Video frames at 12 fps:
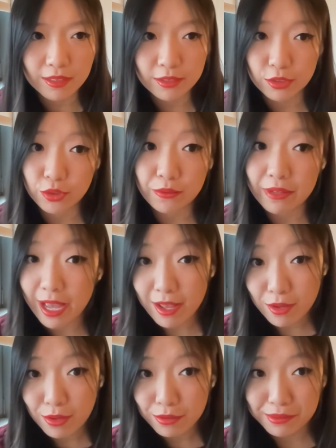So
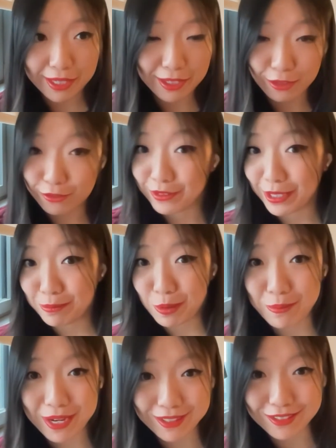now that you've like
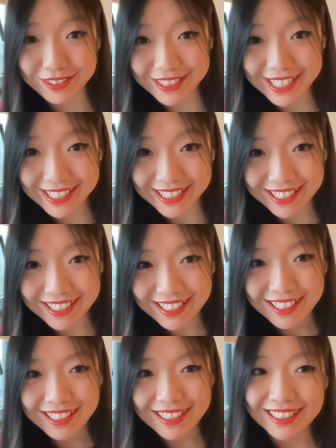prepared your data,
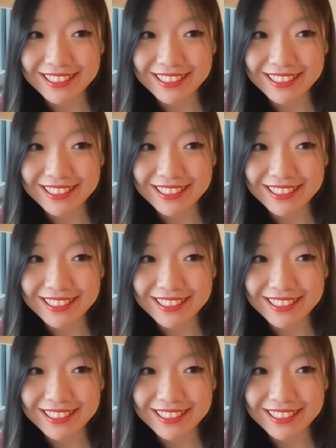let's